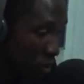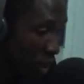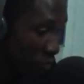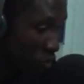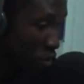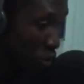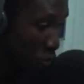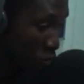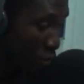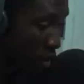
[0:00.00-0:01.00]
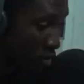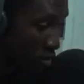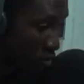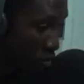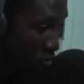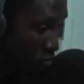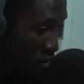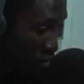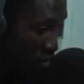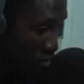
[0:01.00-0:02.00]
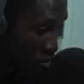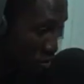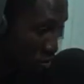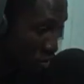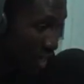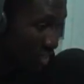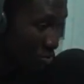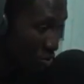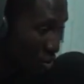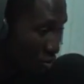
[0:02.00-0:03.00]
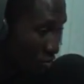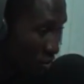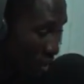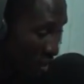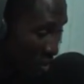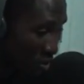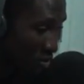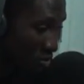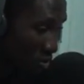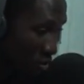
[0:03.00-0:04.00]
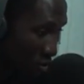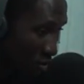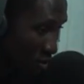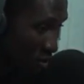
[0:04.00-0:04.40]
been having a lot of power steering related issues as a result of a glitch in the steering